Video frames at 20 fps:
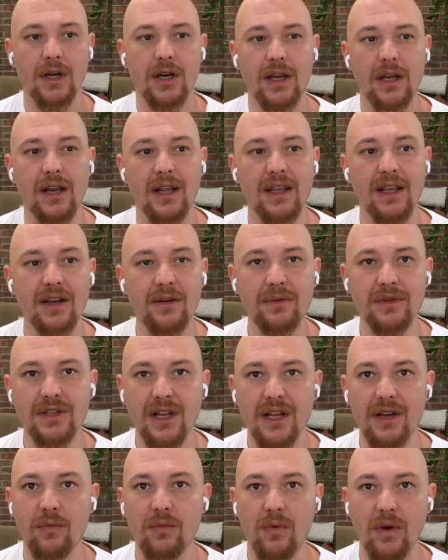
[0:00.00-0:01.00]
And I think it
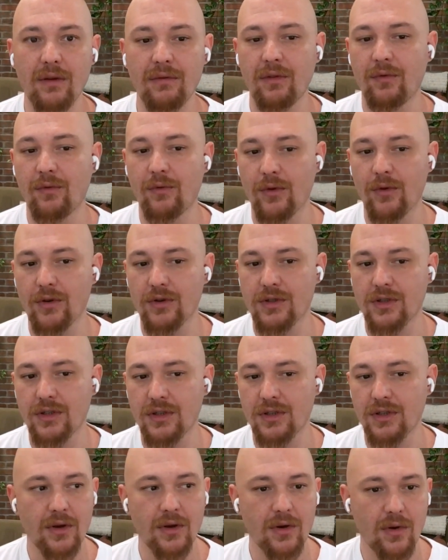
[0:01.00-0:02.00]
was like one of the
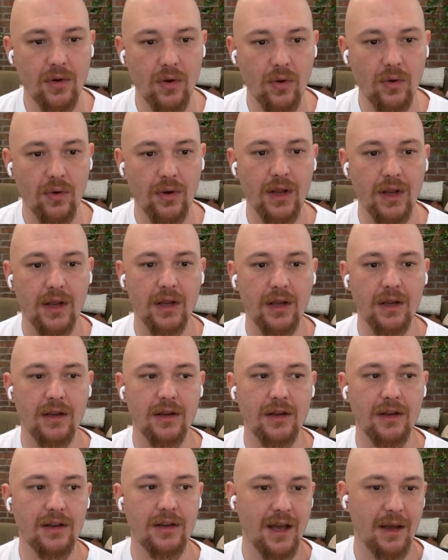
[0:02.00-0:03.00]
first
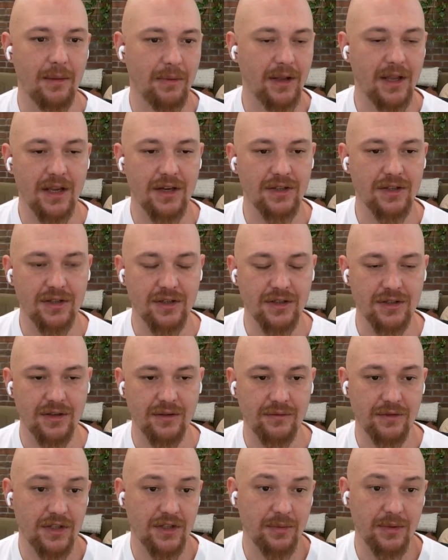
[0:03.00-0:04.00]
coding applications
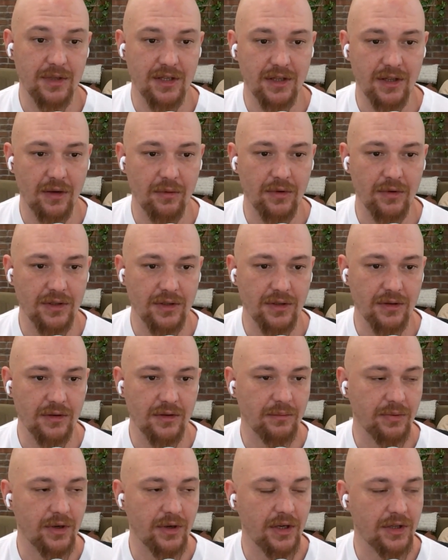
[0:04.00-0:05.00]
of GPT that went
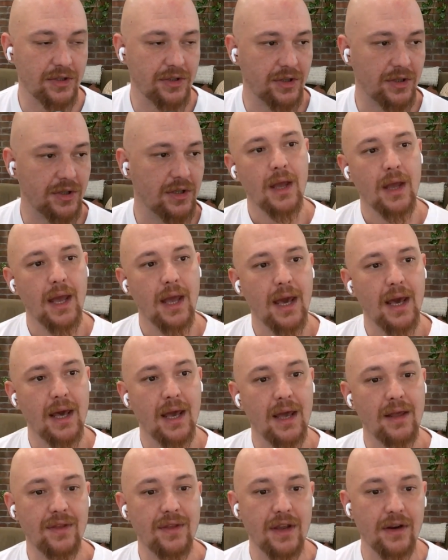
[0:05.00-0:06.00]
into production.
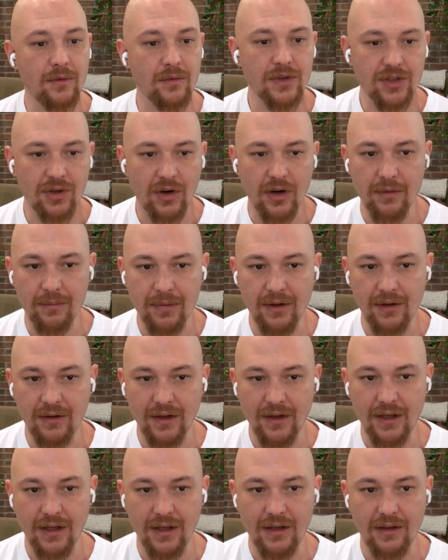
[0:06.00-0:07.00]
And then we started
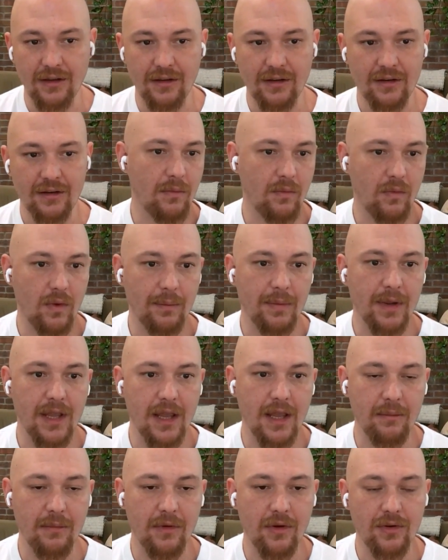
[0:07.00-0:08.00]
building what
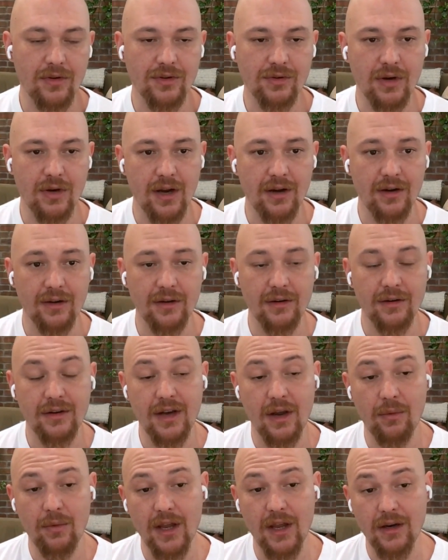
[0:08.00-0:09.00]
became Ghostwriter.
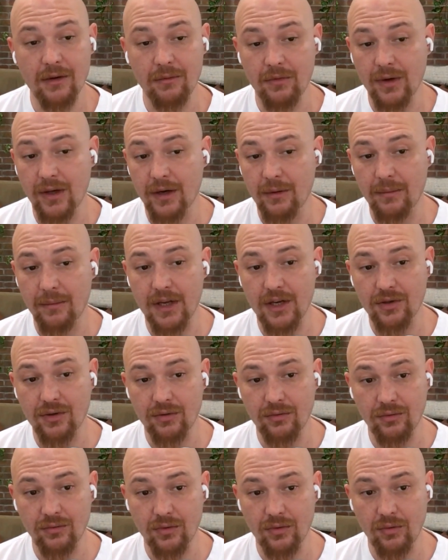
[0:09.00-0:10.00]
Now we hit a major
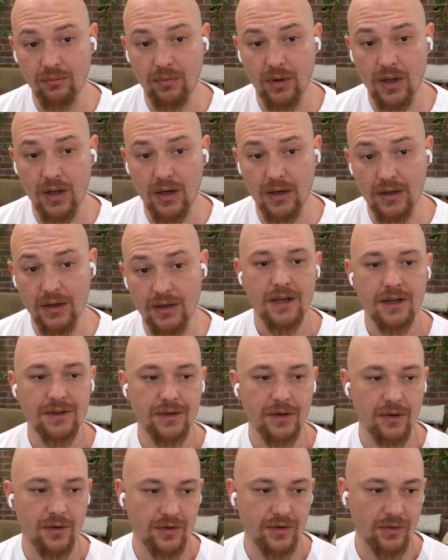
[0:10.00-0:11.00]
roadblock.
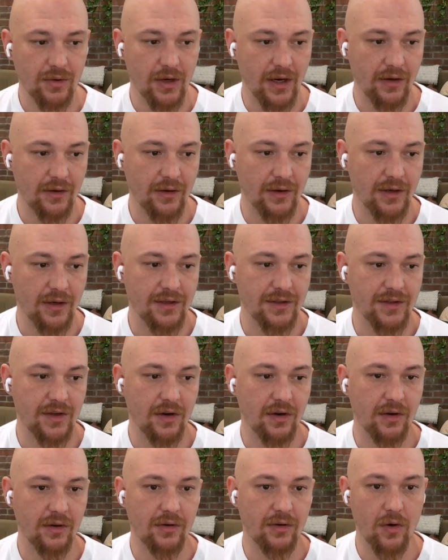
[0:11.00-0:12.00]
So Ghostwriter is
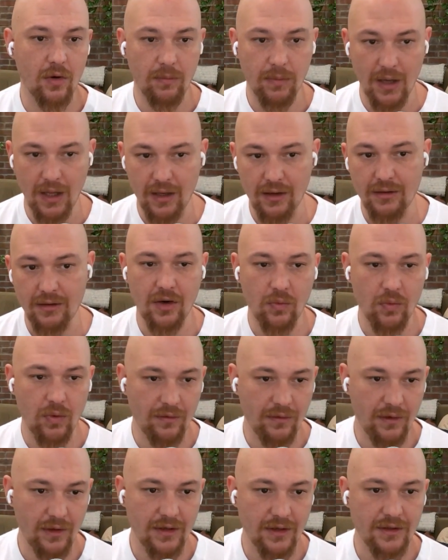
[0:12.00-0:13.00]
our Copilot
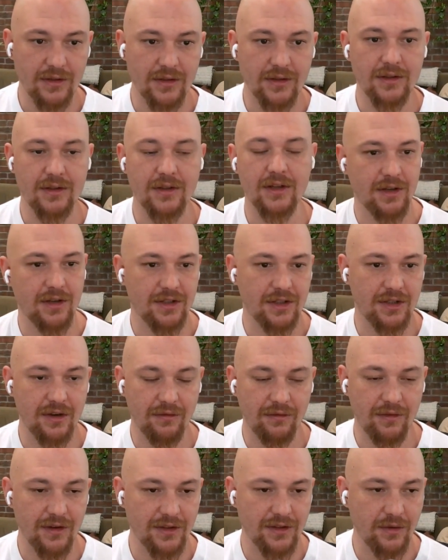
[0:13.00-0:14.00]
equivalent. It's
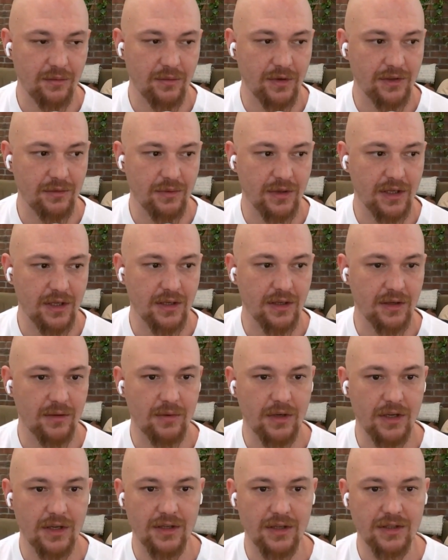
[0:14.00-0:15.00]
different in ways we can
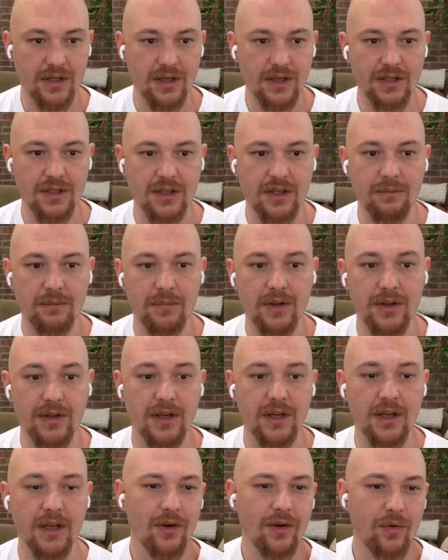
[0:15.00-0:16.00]
discuss it, but
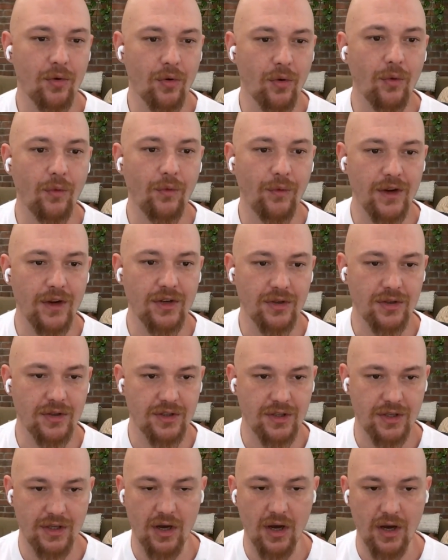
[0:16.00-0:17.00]
the core
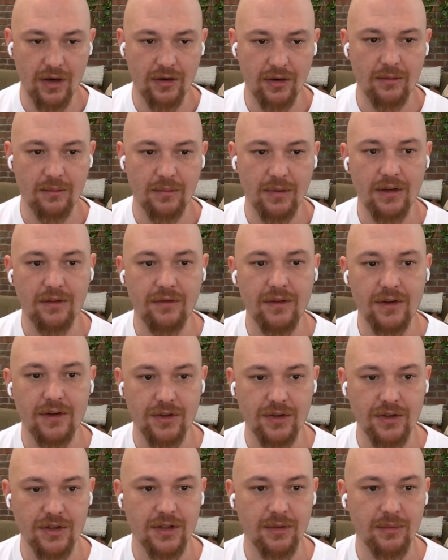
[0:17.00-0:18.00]
features, the autocomplete
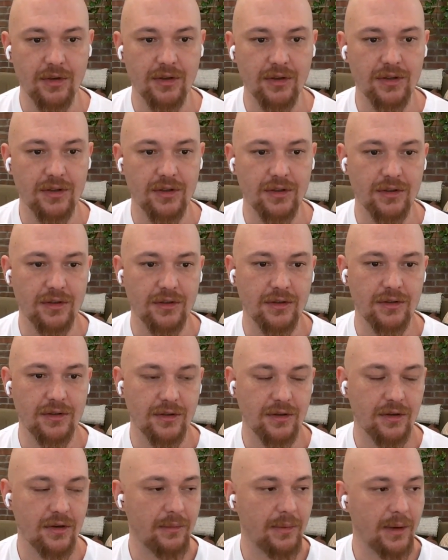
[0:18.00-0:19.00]
feature, is similar to
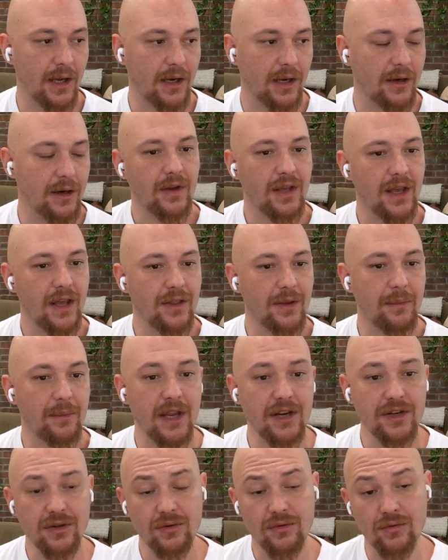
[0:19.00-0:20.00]
Copilot. And the
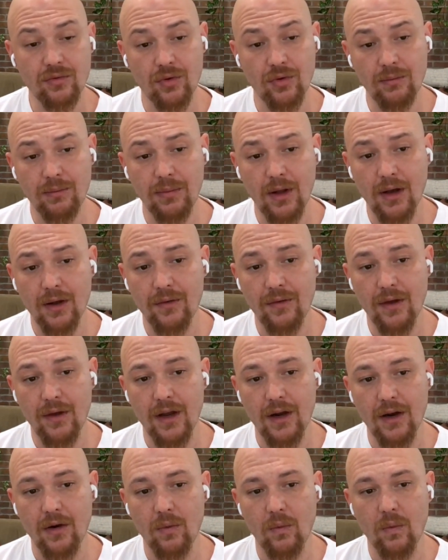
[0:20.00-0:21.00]
major roadblock
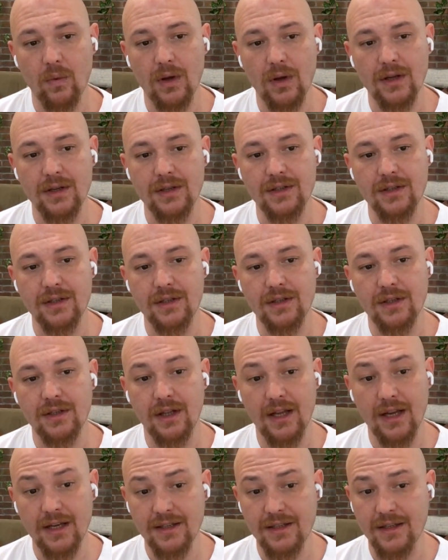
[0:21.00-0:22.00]
there was
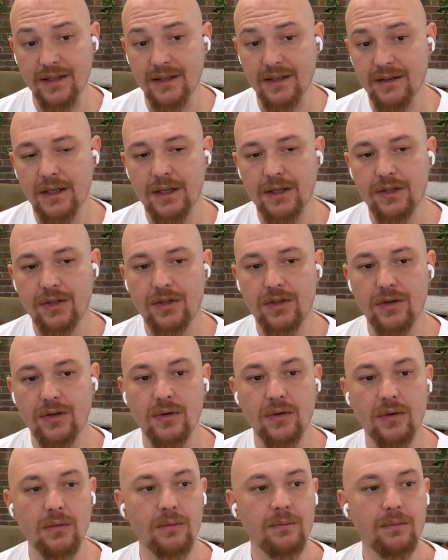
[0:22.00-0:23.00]
latency.
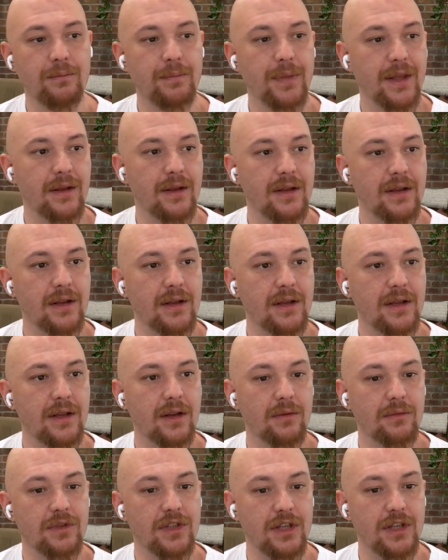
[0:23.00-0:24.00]
To be,
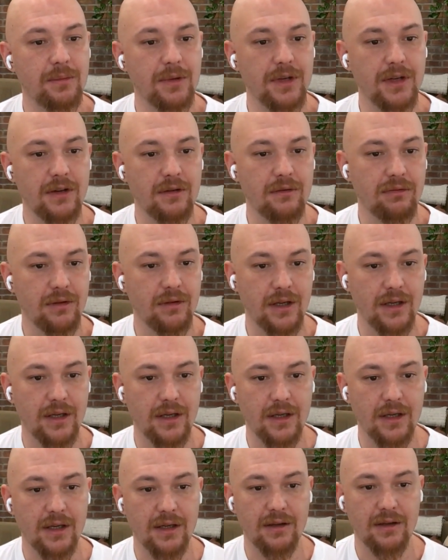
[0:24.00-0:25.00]

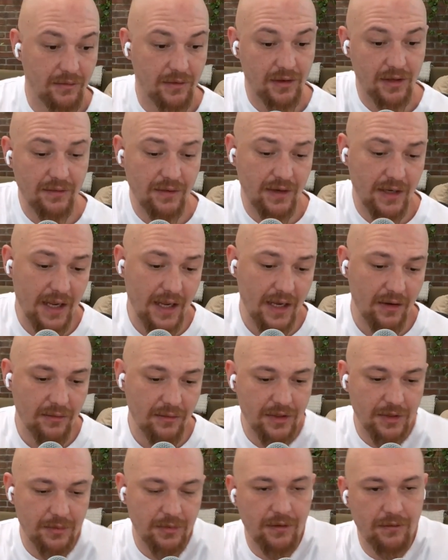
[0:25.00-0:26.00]
GPT-3, even now,
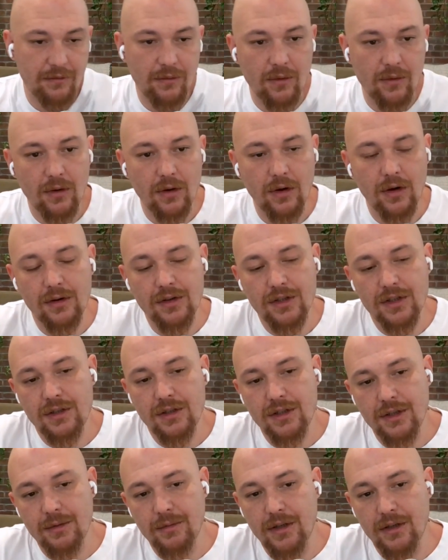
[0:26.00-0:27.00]
GPT-4,
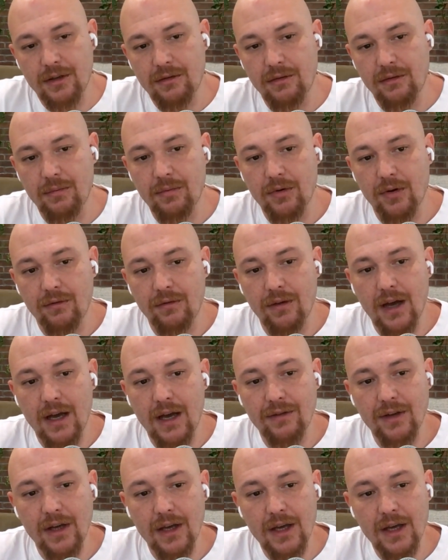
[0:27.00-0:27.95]
GPT 3.5.